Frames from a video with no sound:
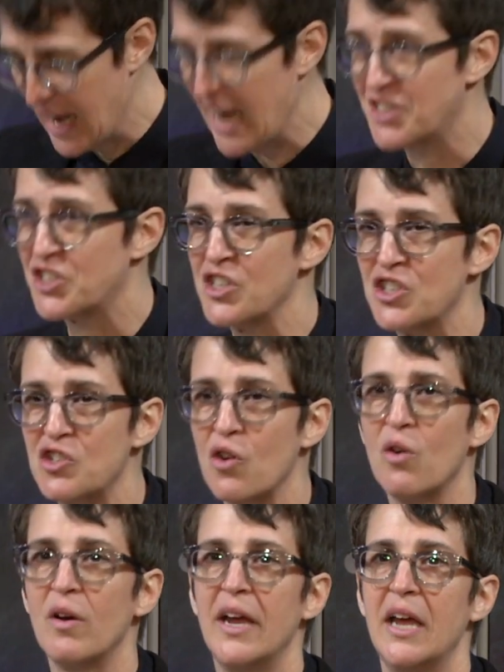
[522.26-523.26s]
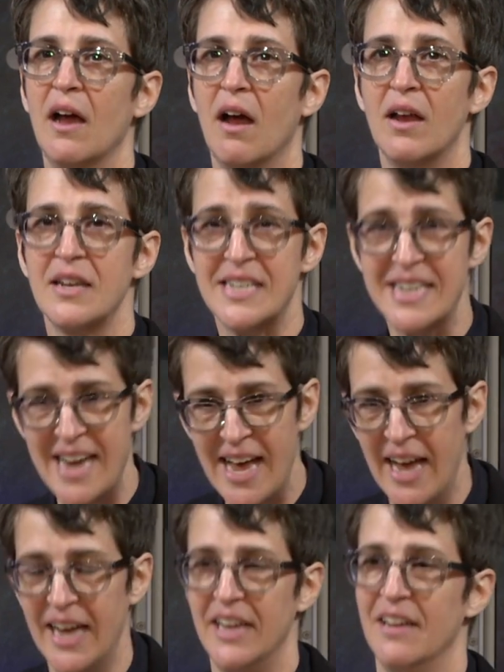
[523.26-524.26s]
It's the story
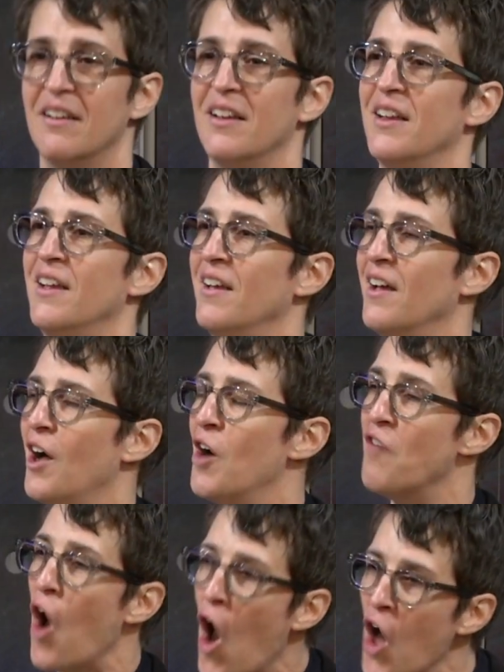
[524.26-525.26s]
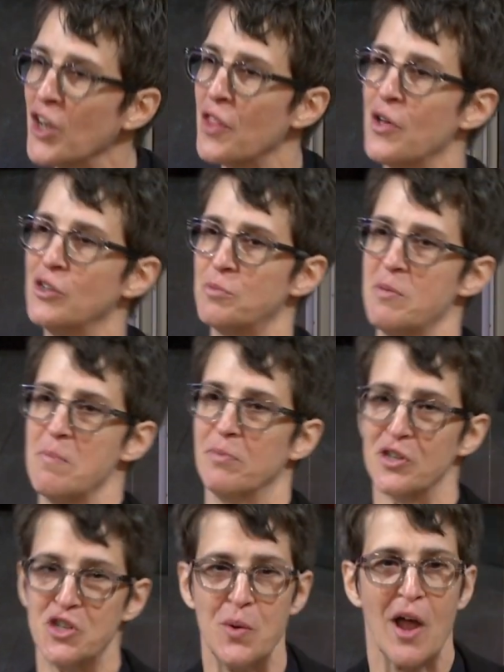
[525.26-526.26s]
today of all of those
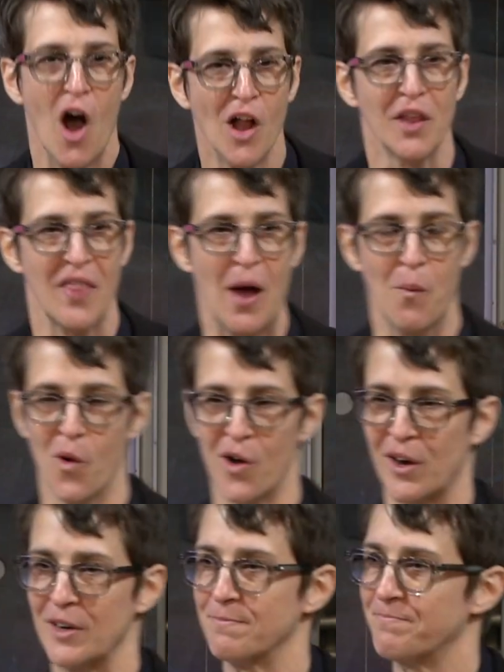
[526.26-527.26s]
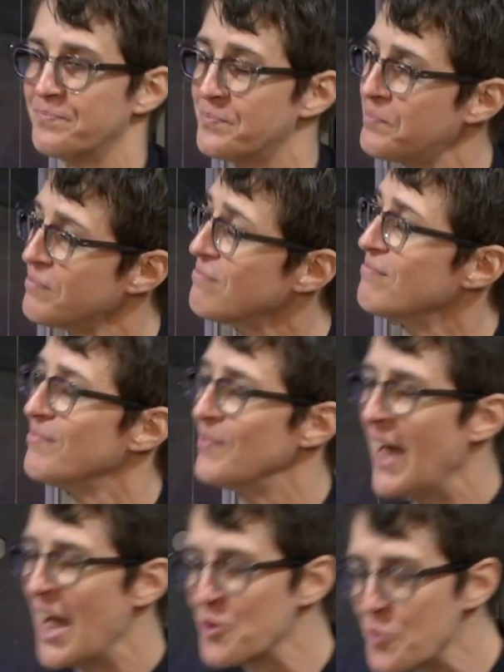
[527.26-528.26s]
people doing all of that work
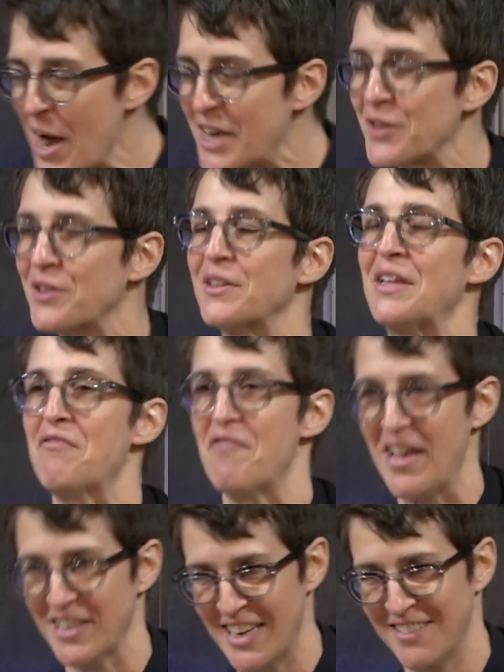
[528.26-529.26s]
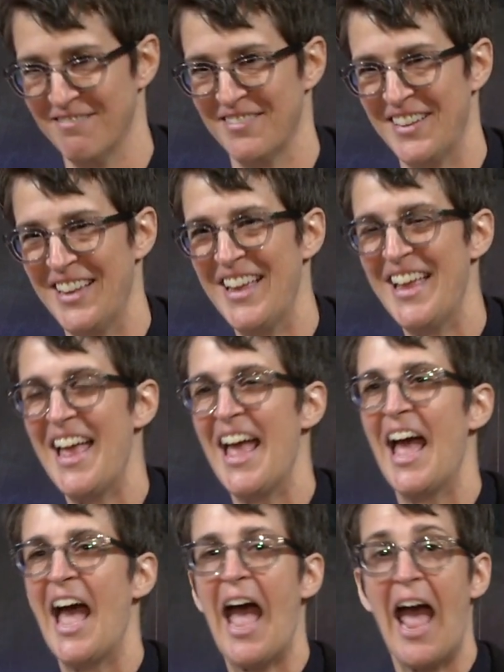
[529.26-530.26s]
and regularly failing,
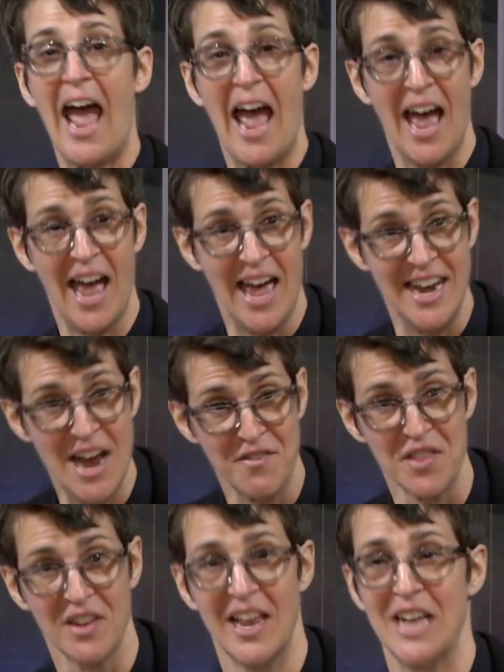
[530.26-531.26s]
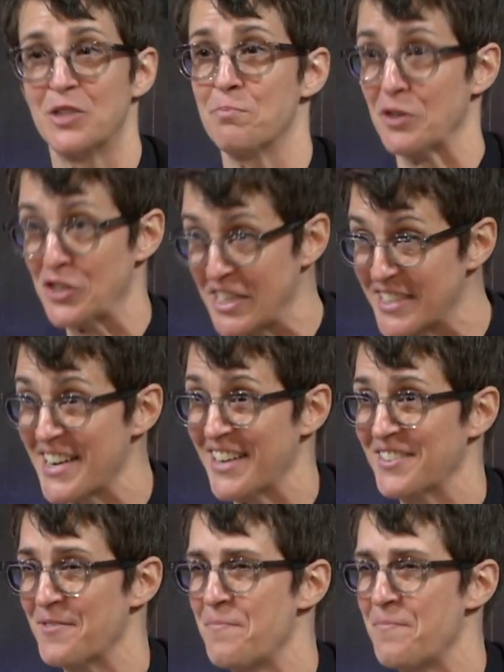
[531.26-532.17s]
and nevertheless persisting